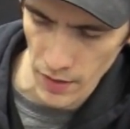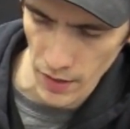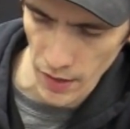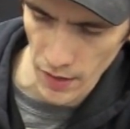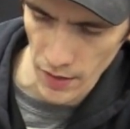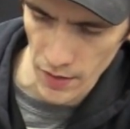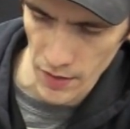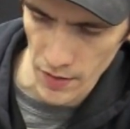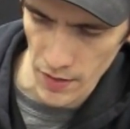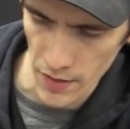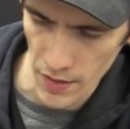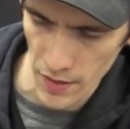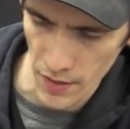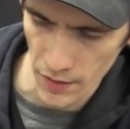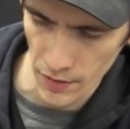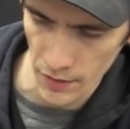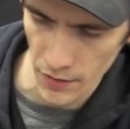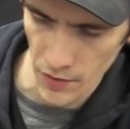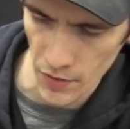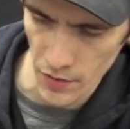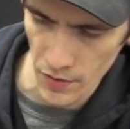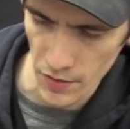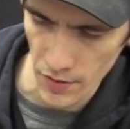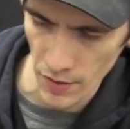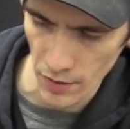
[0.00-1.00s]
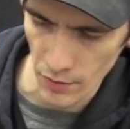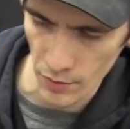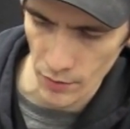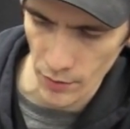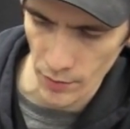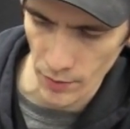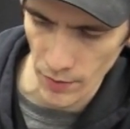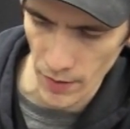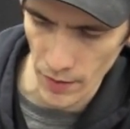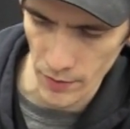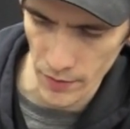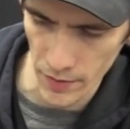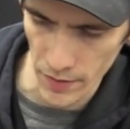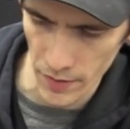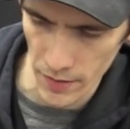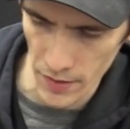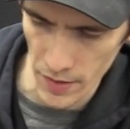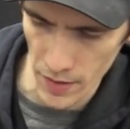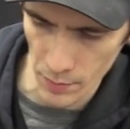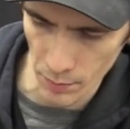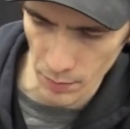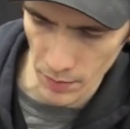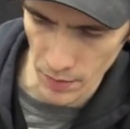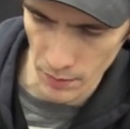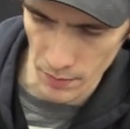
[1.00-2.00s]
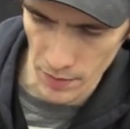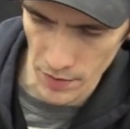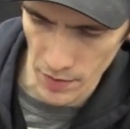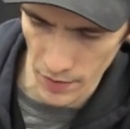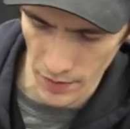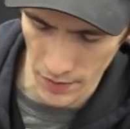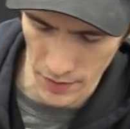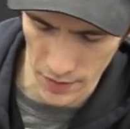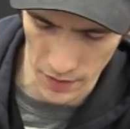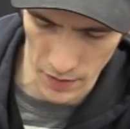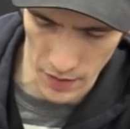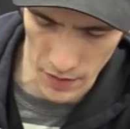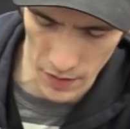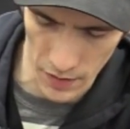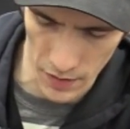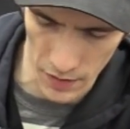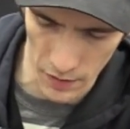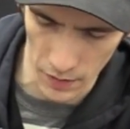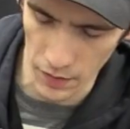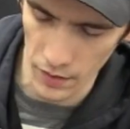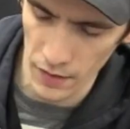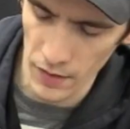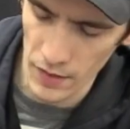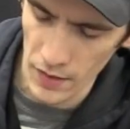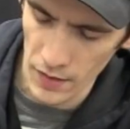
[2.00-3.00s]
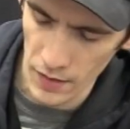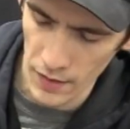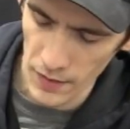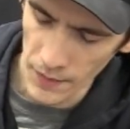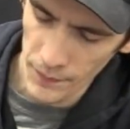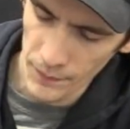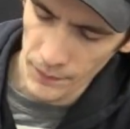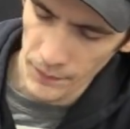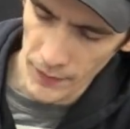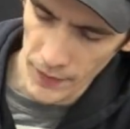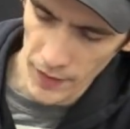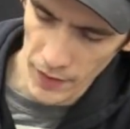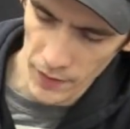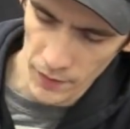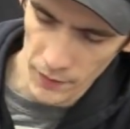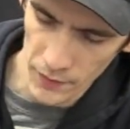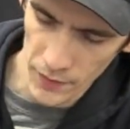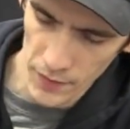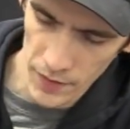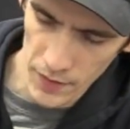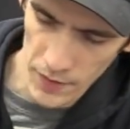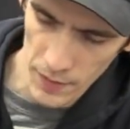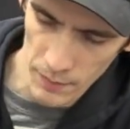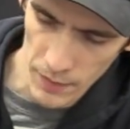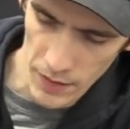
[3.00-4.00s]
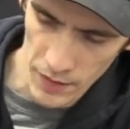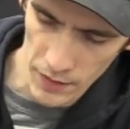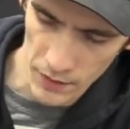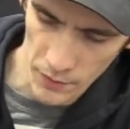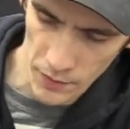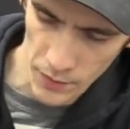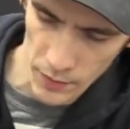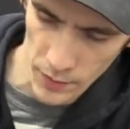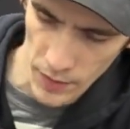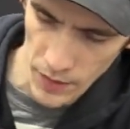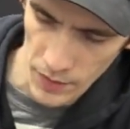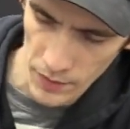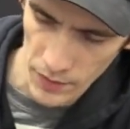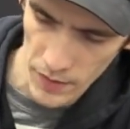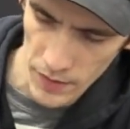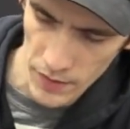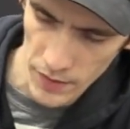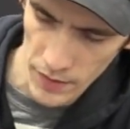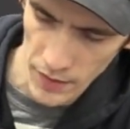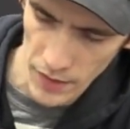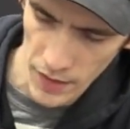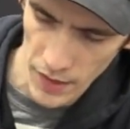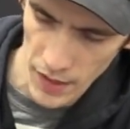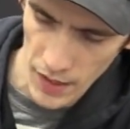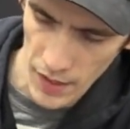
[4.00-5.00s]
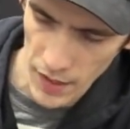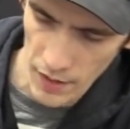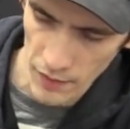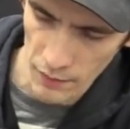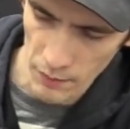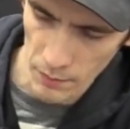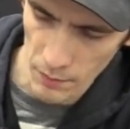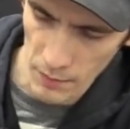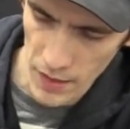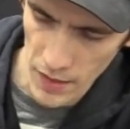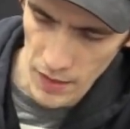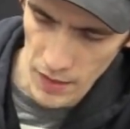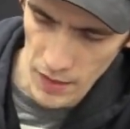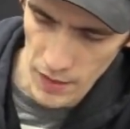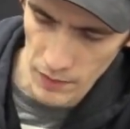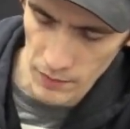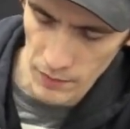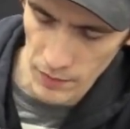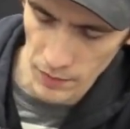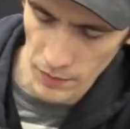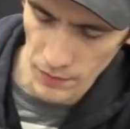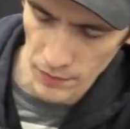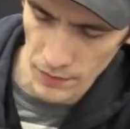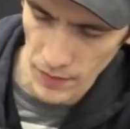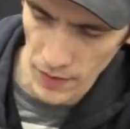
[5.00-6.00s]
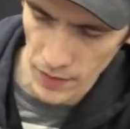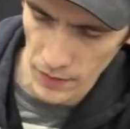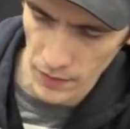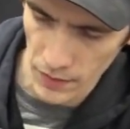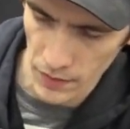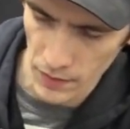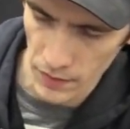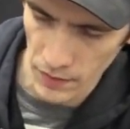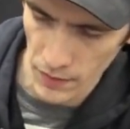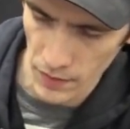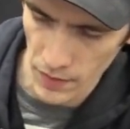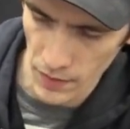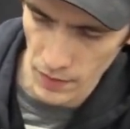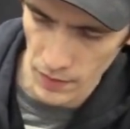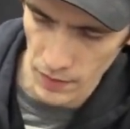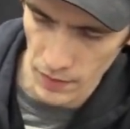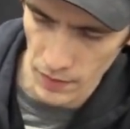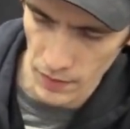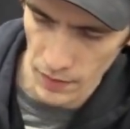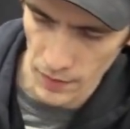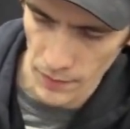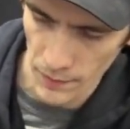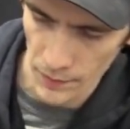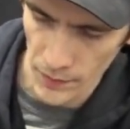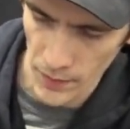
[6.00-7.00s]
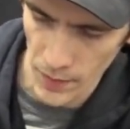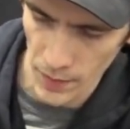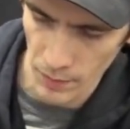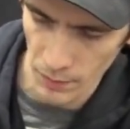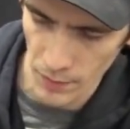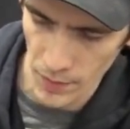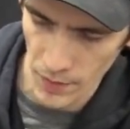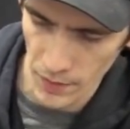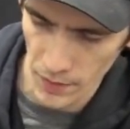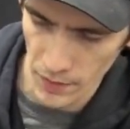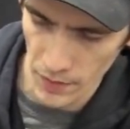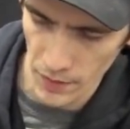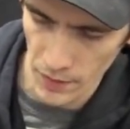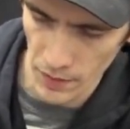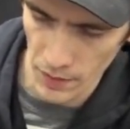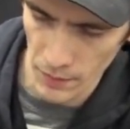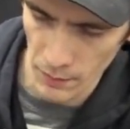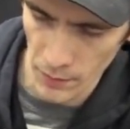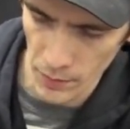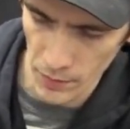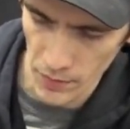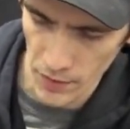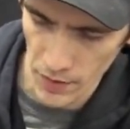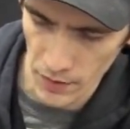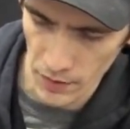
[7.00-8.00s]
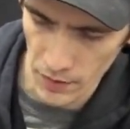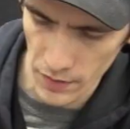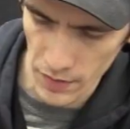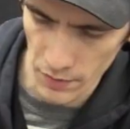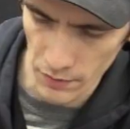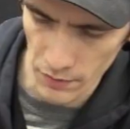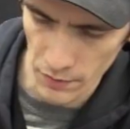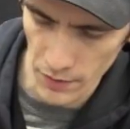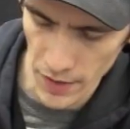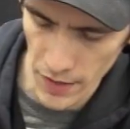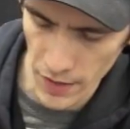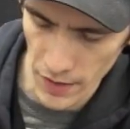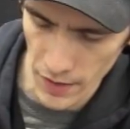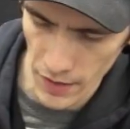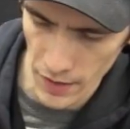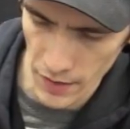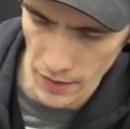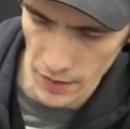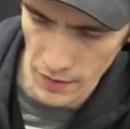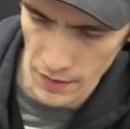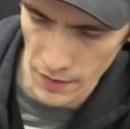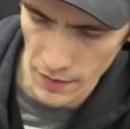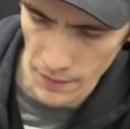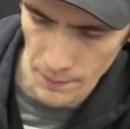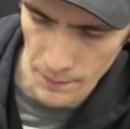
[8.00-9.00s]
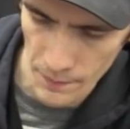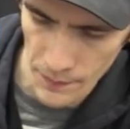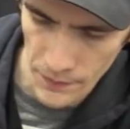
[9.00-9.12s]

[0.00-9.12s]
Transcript: kind of see here just how crowded these sperm cells are. Now, the amount of crowding that they have may even affect their motility ratings.